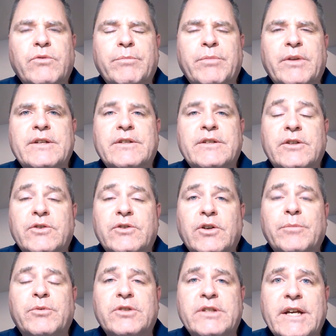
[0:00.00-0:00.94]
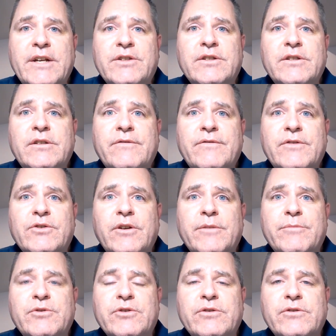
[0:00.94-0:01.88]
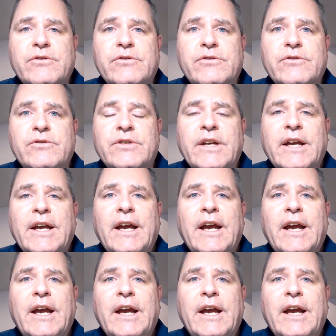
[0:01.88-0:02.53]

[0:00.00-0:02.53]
replaced the interpretation of the scriptures,